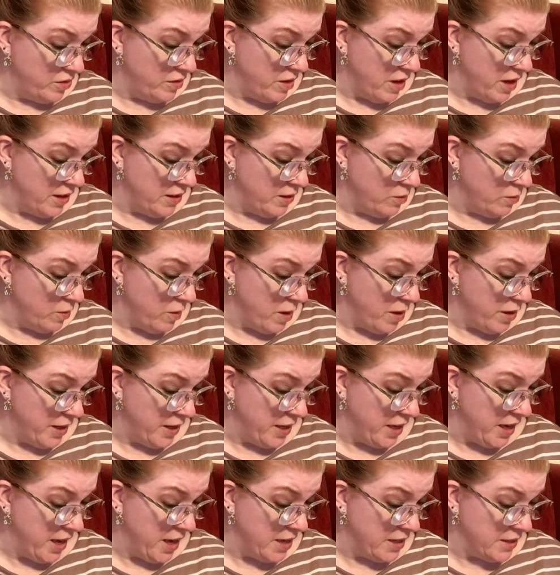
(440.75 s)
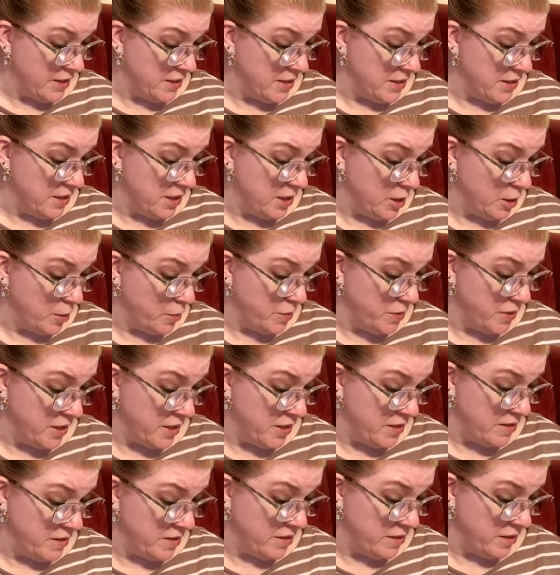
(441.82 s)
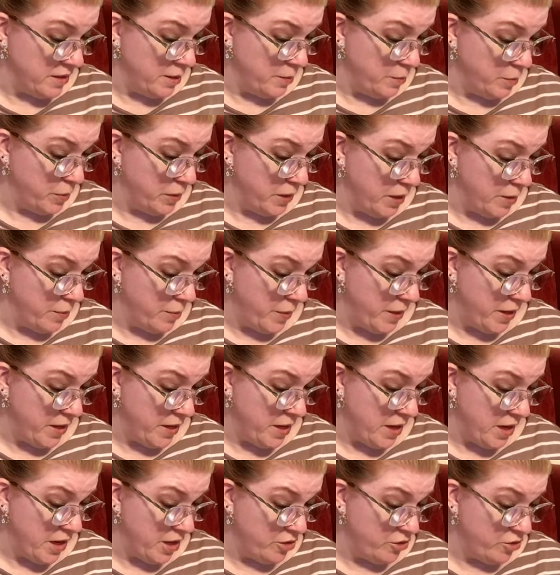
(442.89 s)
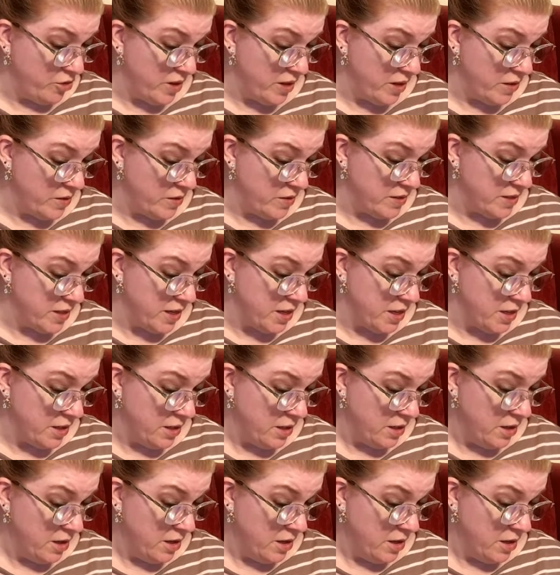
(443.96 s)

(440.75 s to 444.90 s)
hyaluronic acid helps instantly plump and hydrate your skin